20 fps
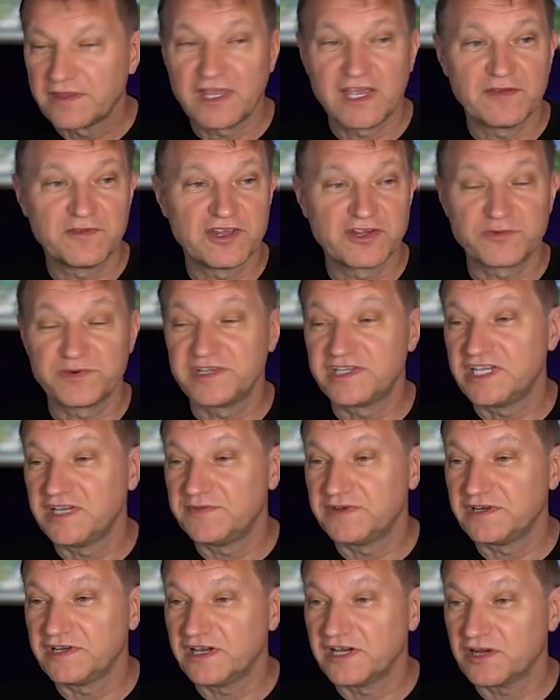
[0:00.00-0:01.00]
They have this
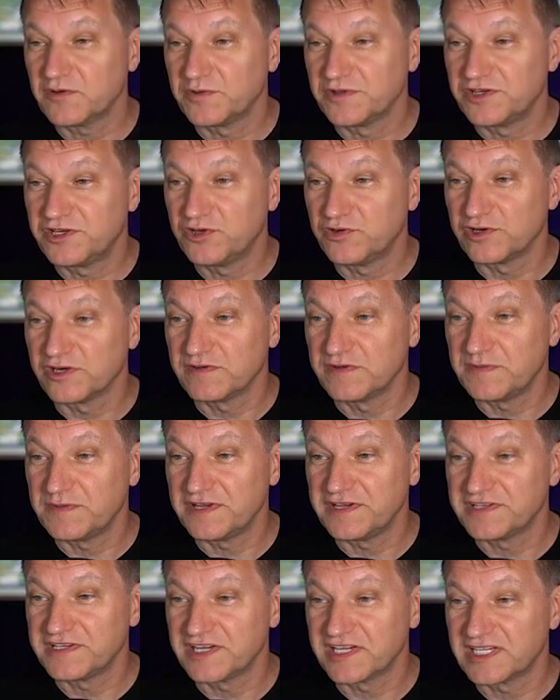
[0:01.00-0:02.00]
receiving dock with
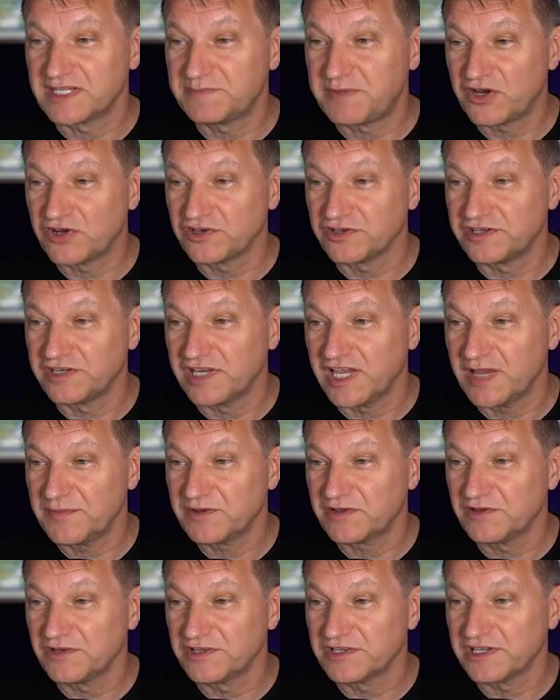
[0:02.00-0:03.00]
256 specialty
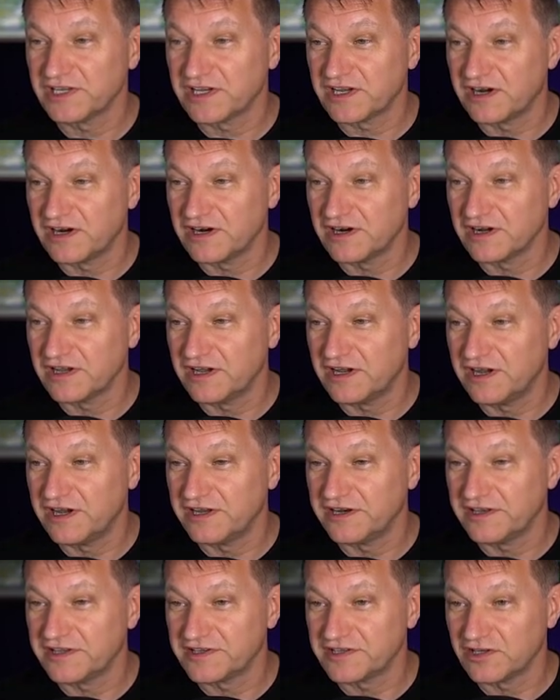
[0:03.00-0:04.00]
chemicals like
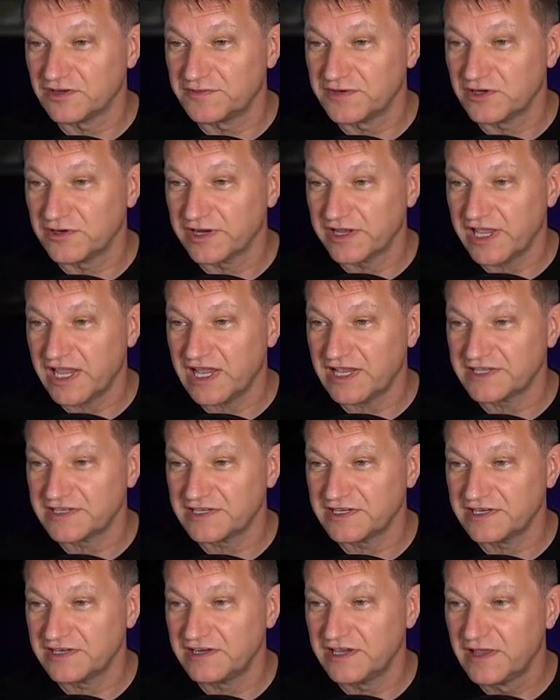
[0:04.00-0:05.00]
argon and sulfuric
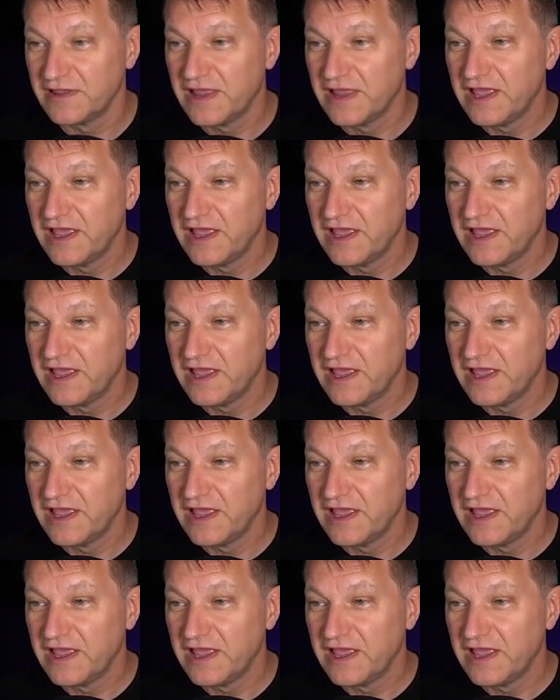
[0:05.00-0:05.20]
acid.